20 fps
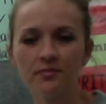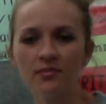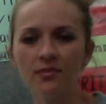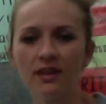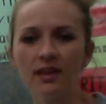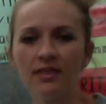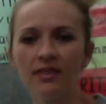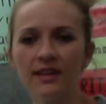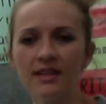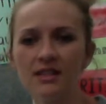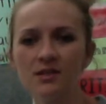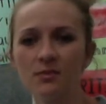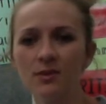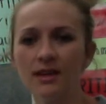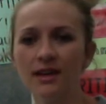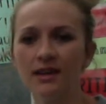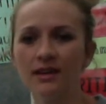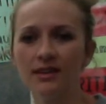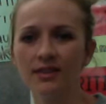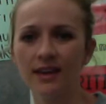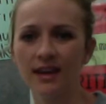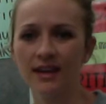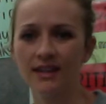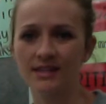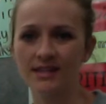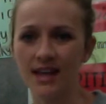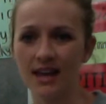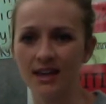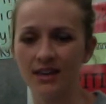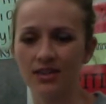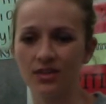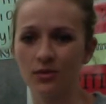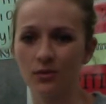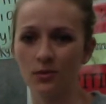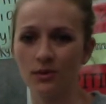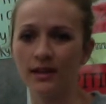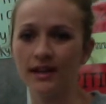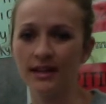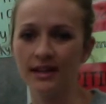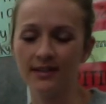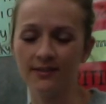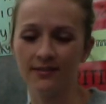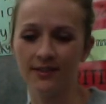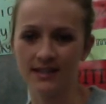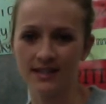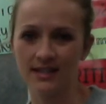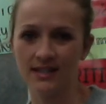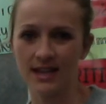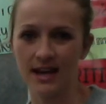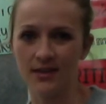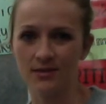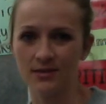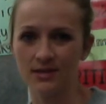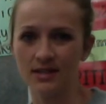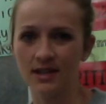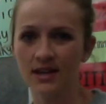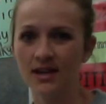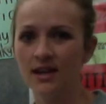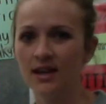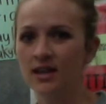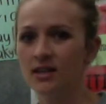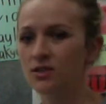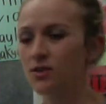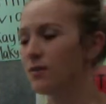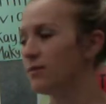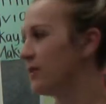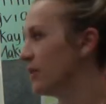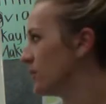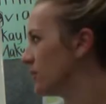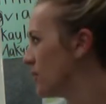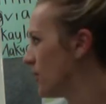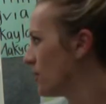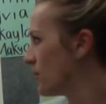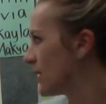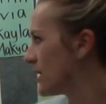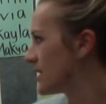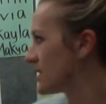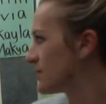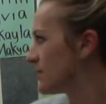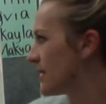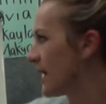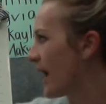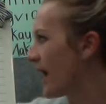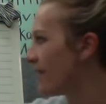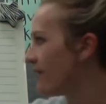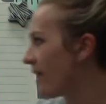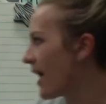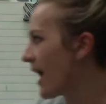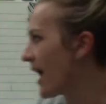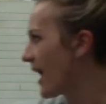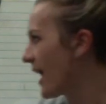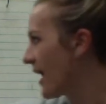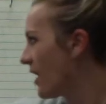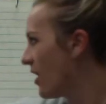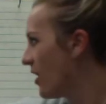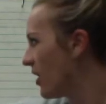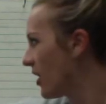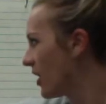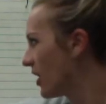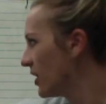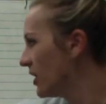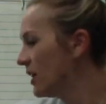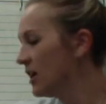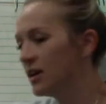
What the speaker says: This week they say 3 different sounds. So if you'll notice, we have AR